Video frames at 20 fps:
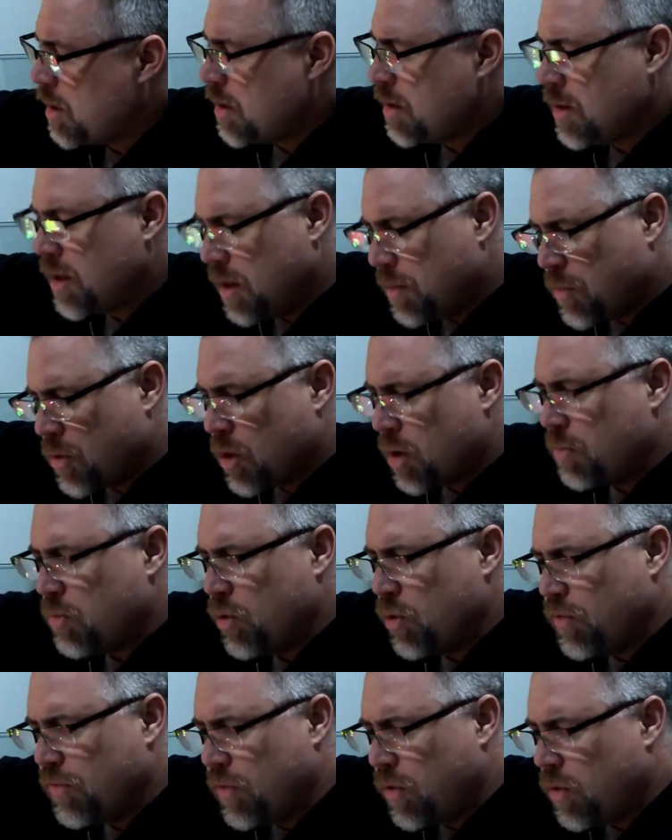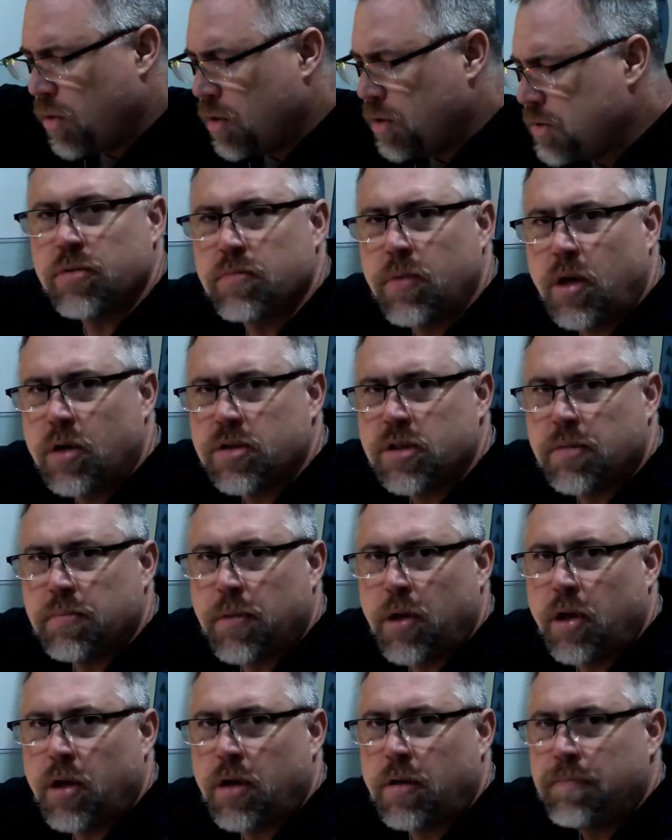then we're going to move on to
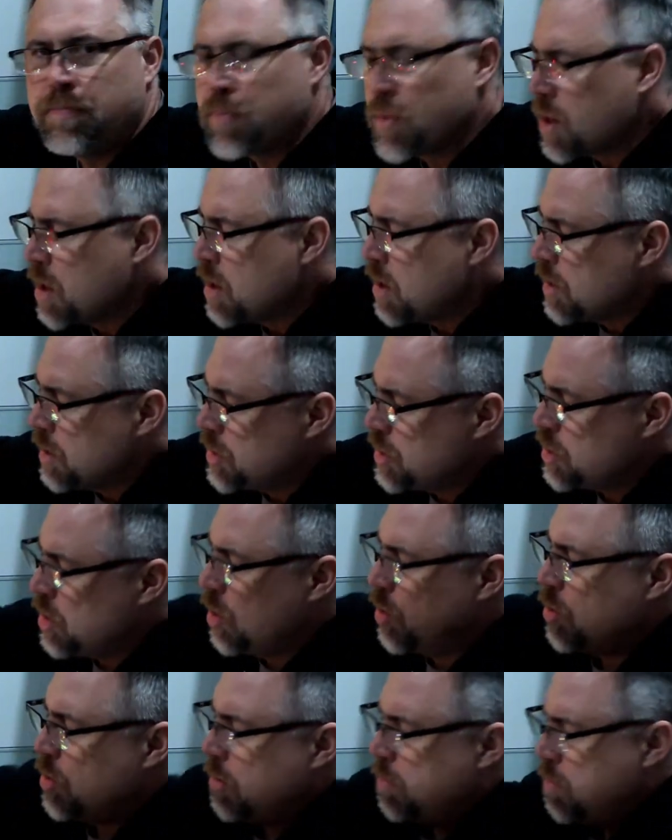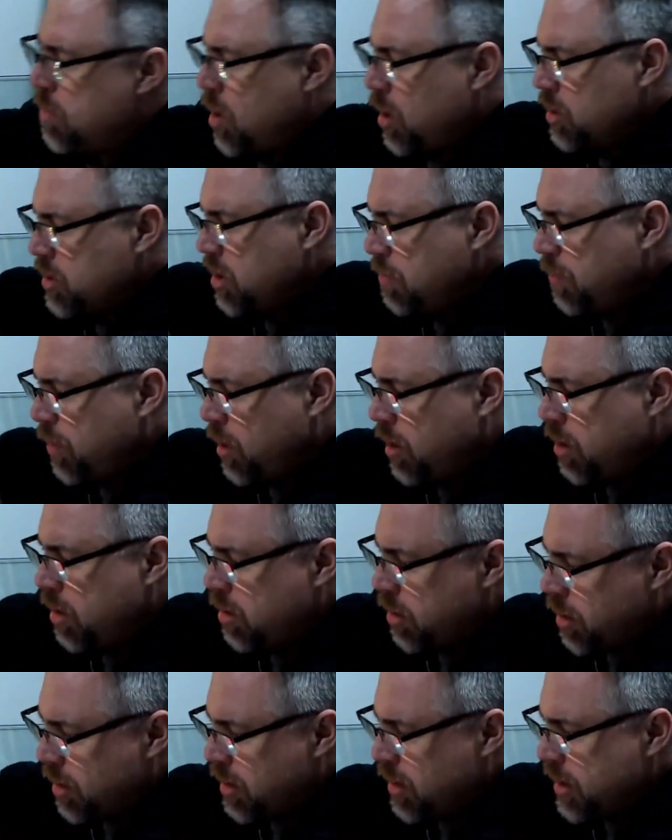multi-ball. So the
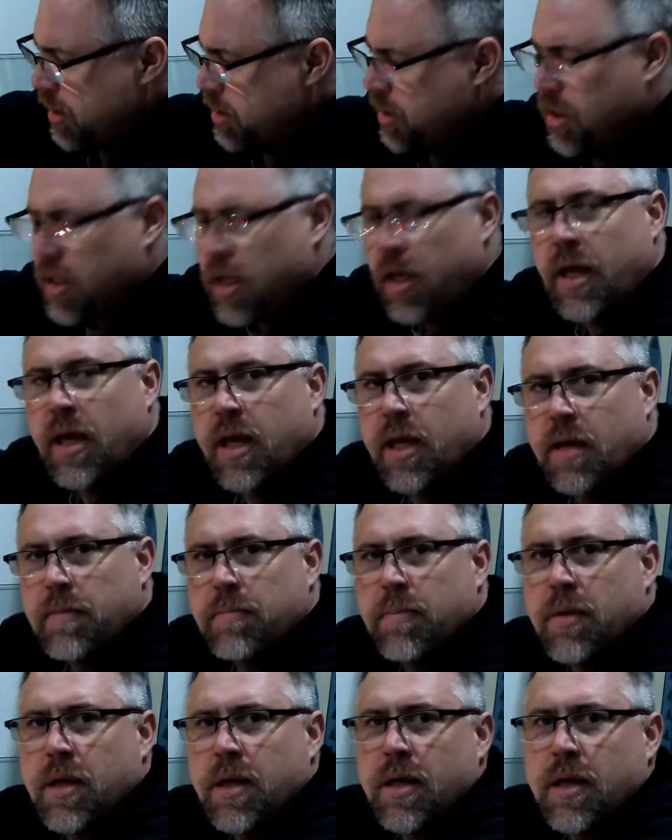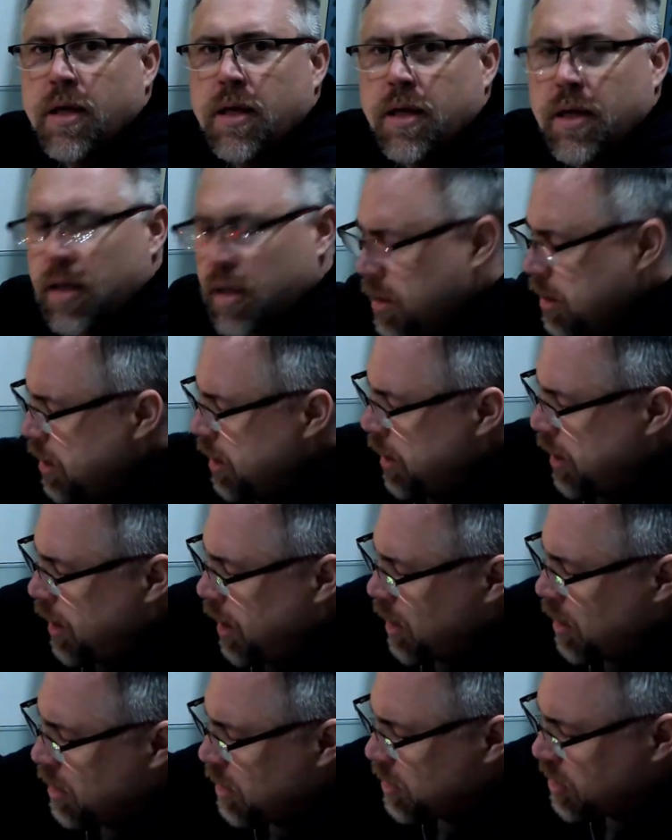multi-ball on this game
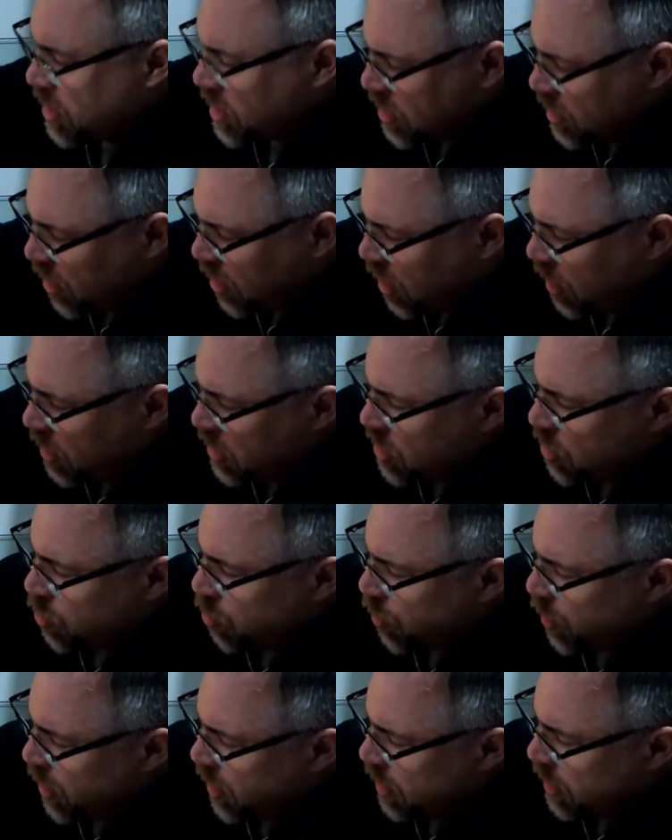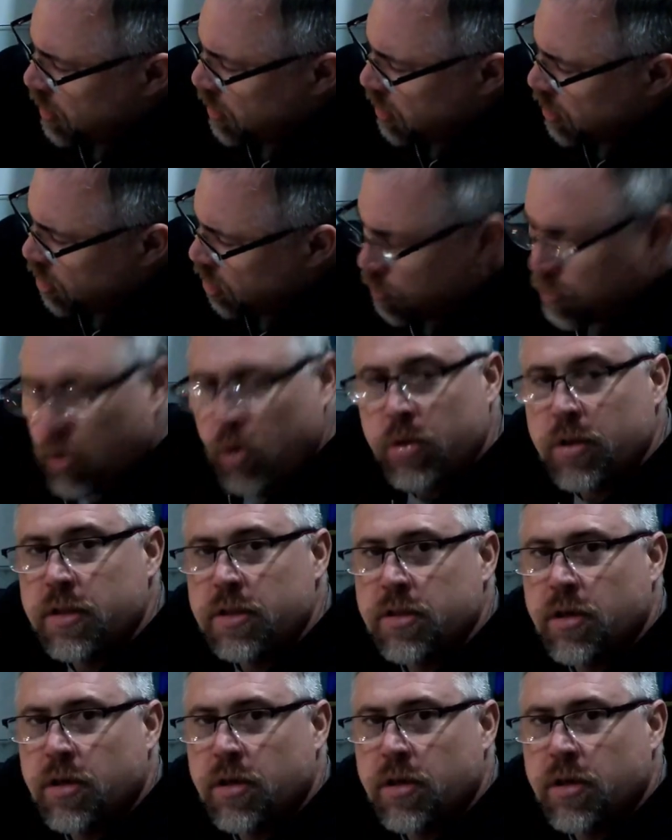starts with your bowling